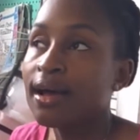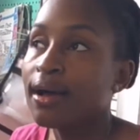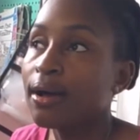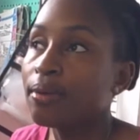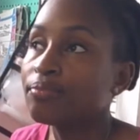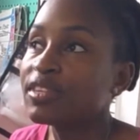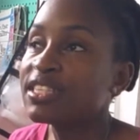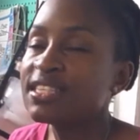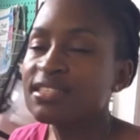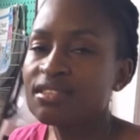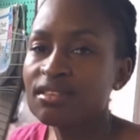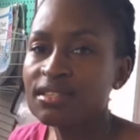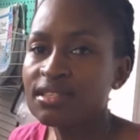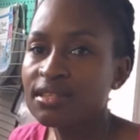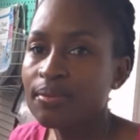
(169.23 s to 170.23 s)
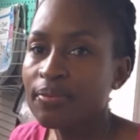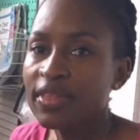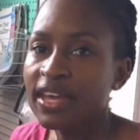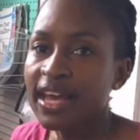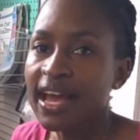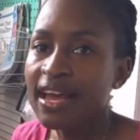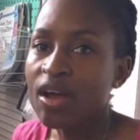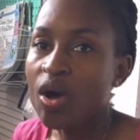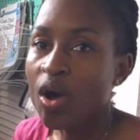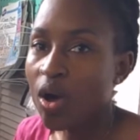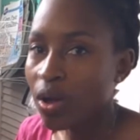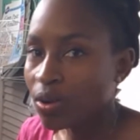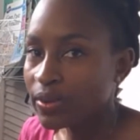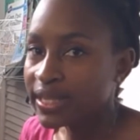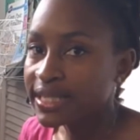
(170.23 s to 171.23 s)
This is not something I
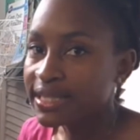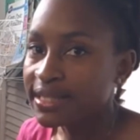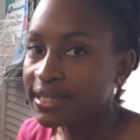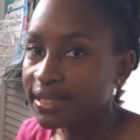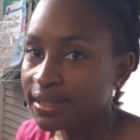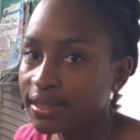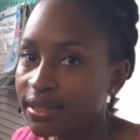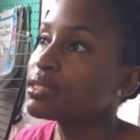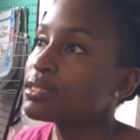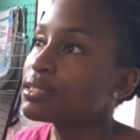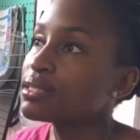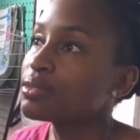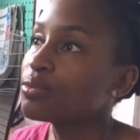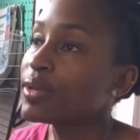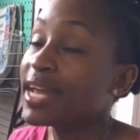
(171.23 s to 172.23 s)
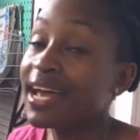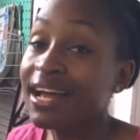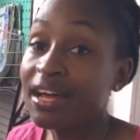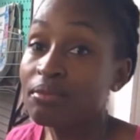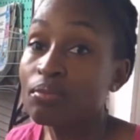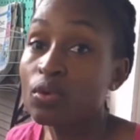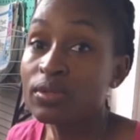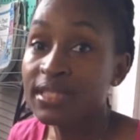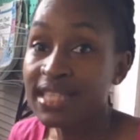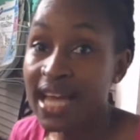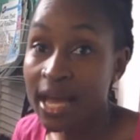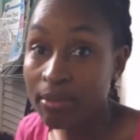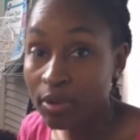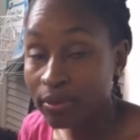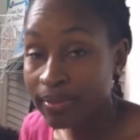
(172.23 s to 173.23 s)
always did. When I had more
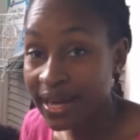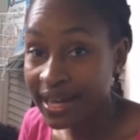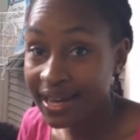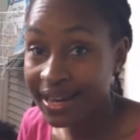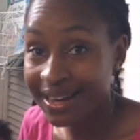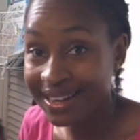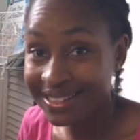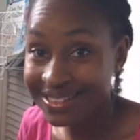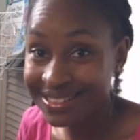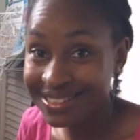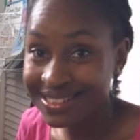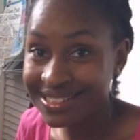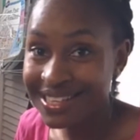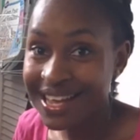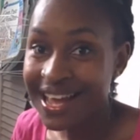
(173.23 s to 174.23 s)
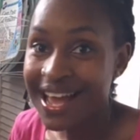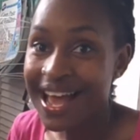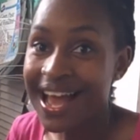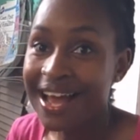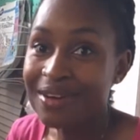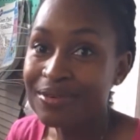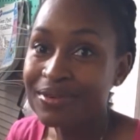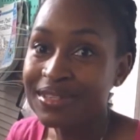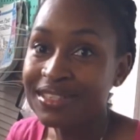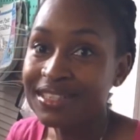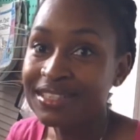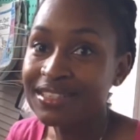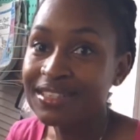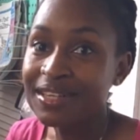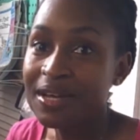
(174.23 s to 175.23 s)
time on my hands, I
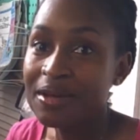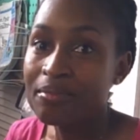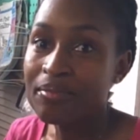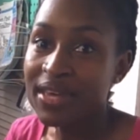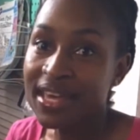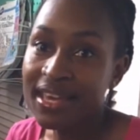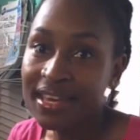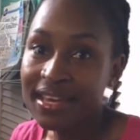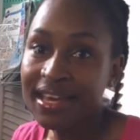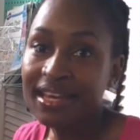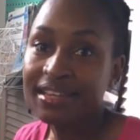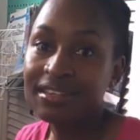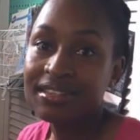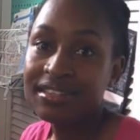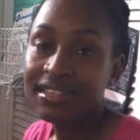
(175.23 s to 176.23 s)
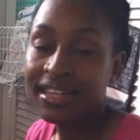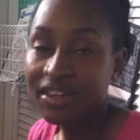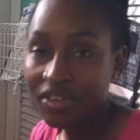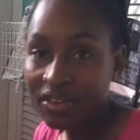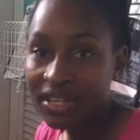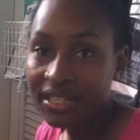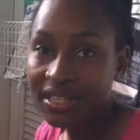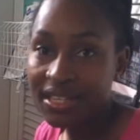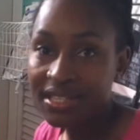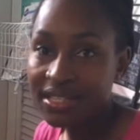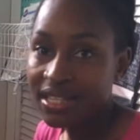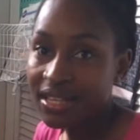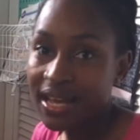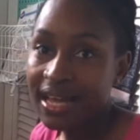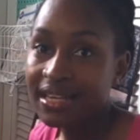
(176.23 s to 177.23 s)
would bake and decorate at
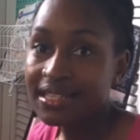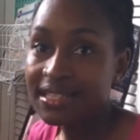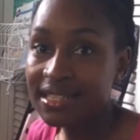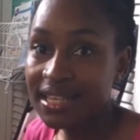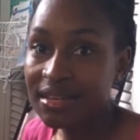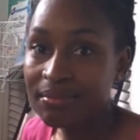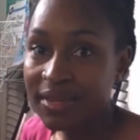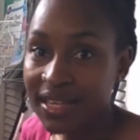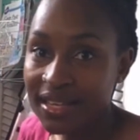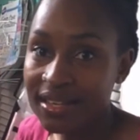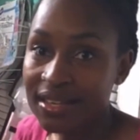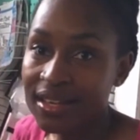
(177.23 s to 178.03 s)
the same day.